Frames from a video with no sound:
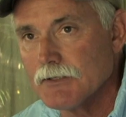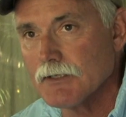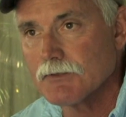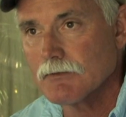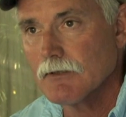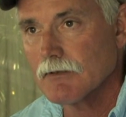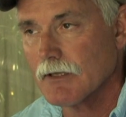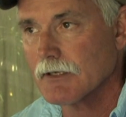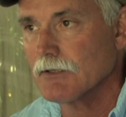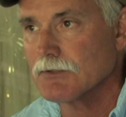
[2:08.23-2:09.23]
just,
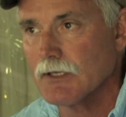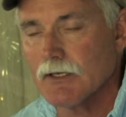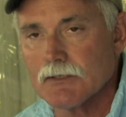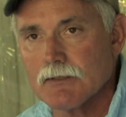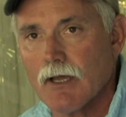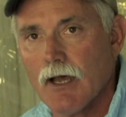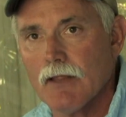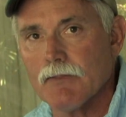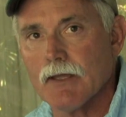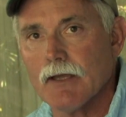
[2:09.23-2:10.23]
like I said, it's
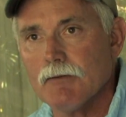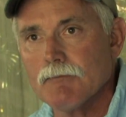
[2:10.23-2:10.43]
not that